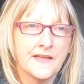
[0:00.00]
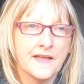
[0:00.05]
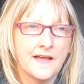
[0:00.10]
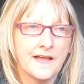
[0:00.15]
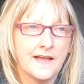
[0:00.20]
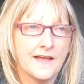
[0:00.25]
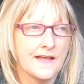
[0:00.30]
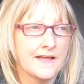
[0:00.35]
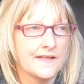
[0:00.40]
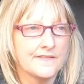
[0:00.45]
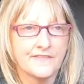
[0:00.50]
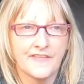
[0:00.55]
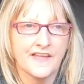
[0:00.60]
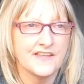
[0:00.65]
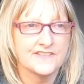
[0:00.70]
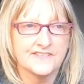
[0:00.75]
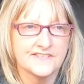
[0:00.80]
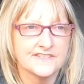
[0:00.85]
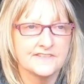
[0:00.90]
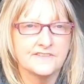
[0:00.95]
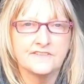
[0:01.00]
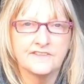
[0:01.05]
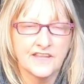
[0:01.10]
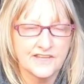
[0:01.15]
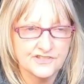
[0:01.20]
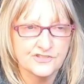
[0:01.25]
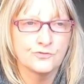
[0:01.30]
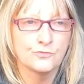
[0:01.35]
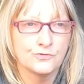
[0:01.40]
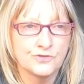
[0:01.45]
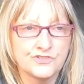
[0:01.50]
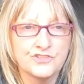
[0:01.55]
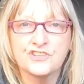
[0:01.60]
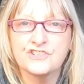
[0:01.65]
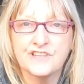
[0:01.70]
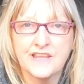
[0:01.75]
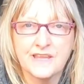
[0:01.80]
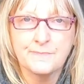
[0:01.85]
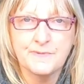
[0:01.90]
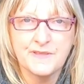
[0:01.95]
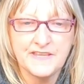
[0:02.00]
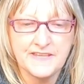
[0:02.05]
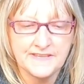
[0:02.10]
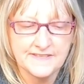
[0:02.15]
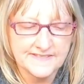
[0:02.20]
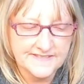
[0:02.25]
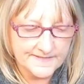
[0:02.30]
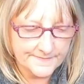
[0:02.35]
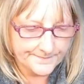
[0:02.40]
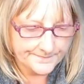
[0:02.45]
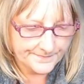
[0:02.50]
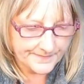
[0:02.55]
that is known, just peas,